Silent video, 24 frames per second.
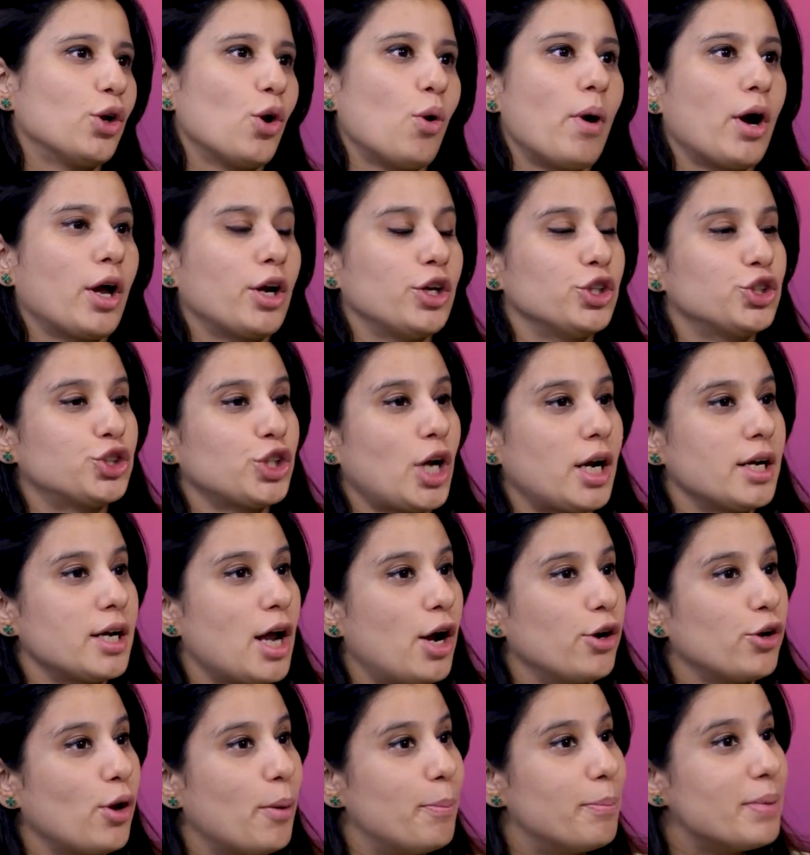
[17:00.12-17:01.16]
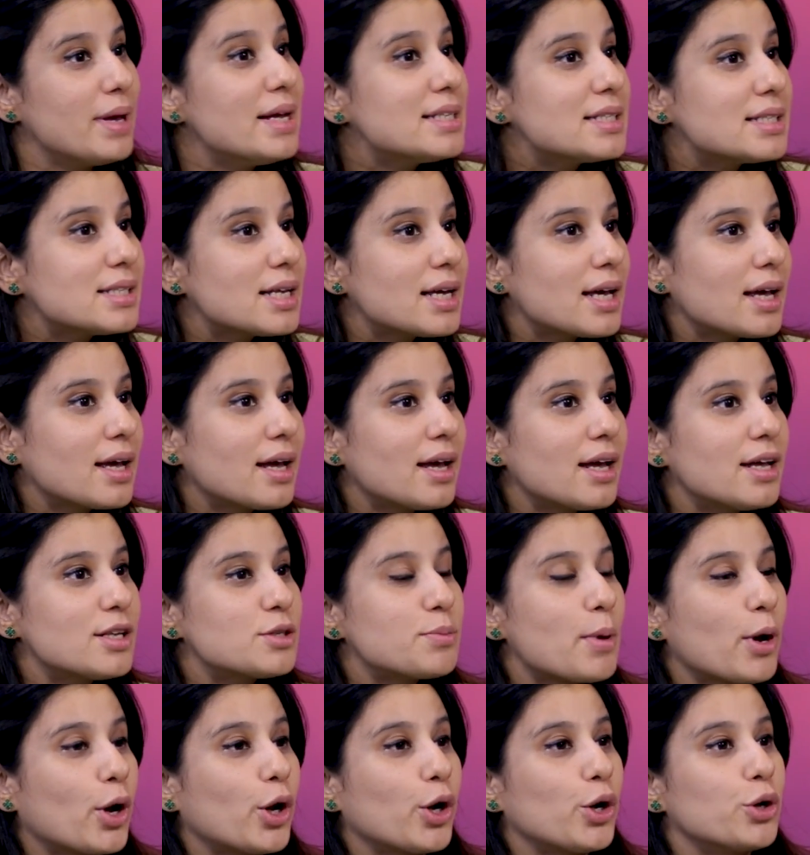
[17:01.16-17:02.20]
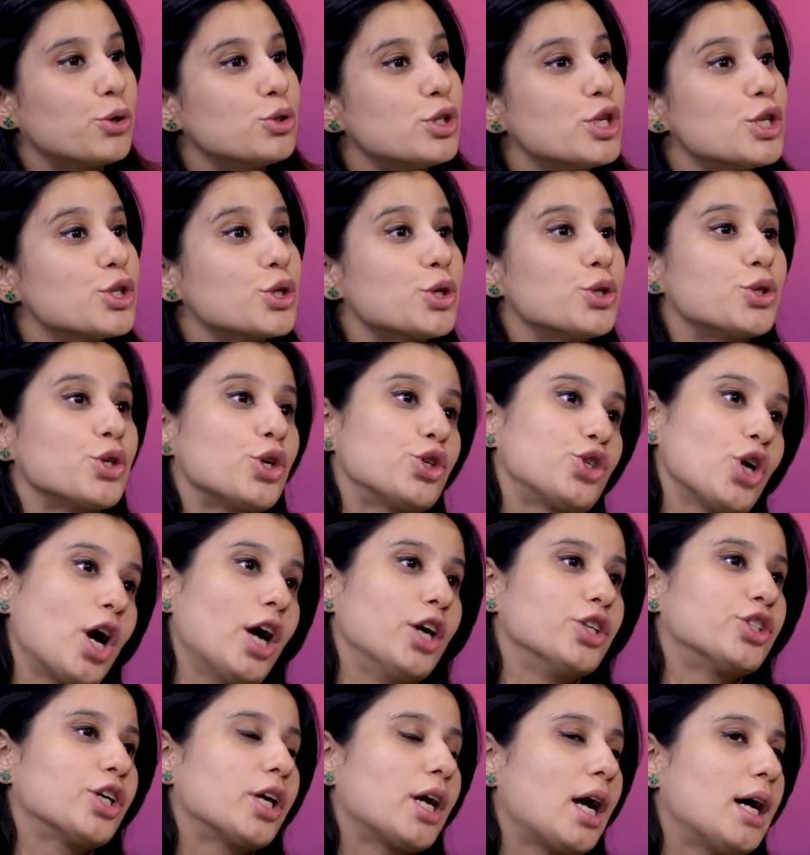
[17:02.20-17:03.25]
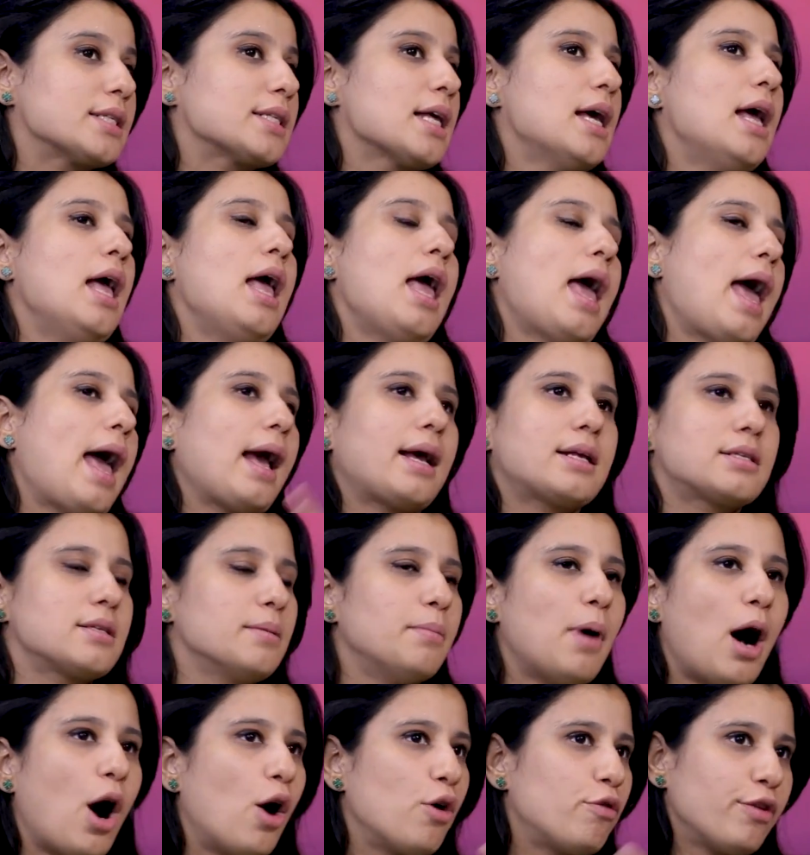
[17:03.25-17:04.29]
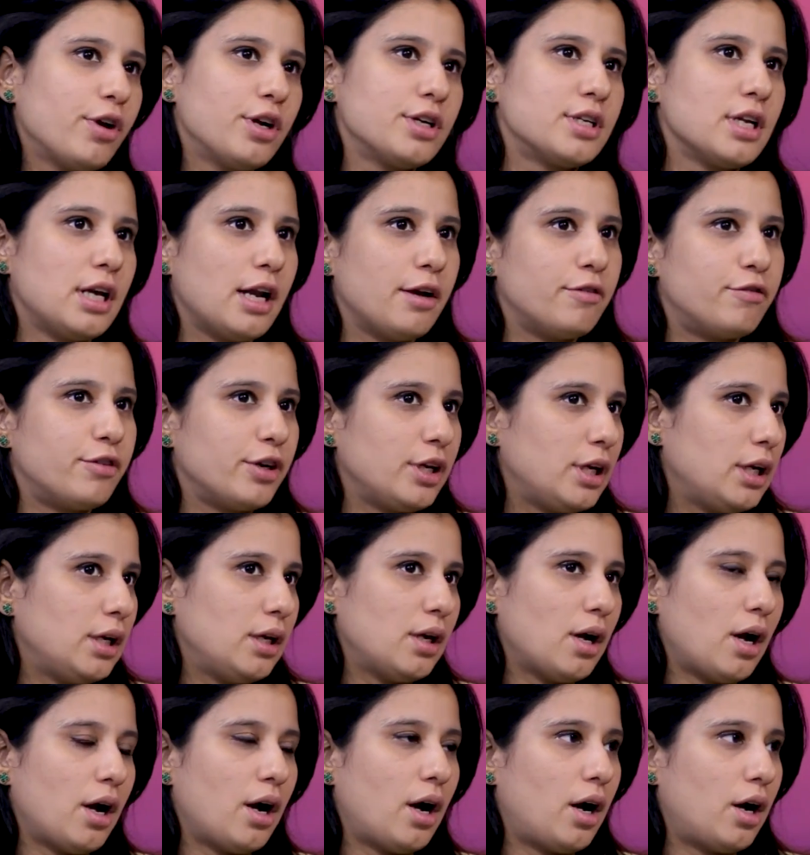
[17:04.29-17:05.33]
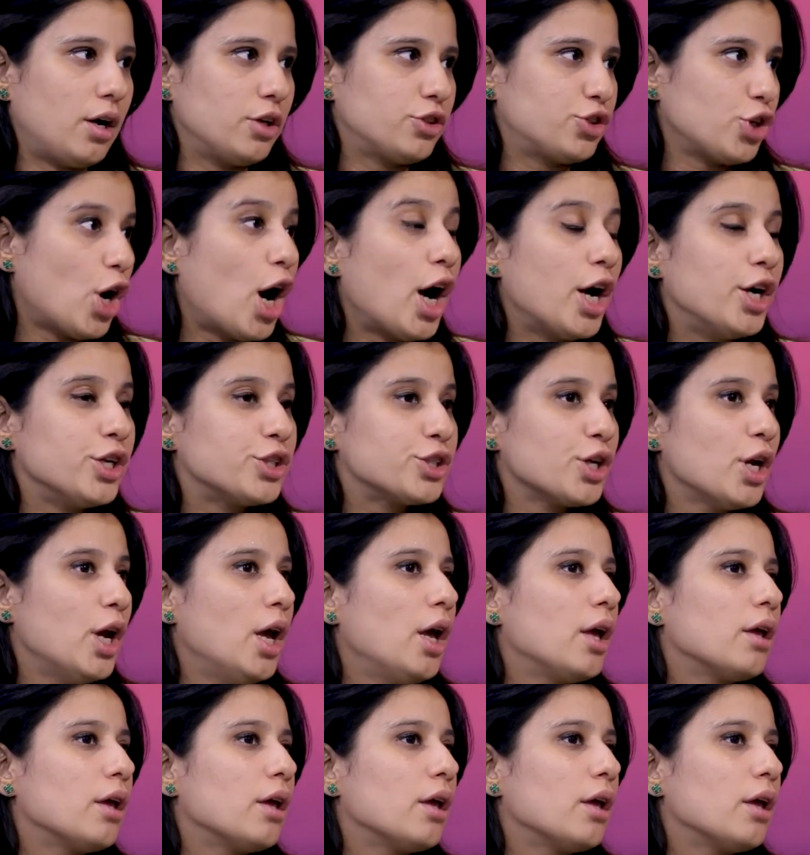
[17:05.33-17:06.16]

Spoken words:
going to shut down your business, we're going to do this because you're charging us X amount for a delivery charge.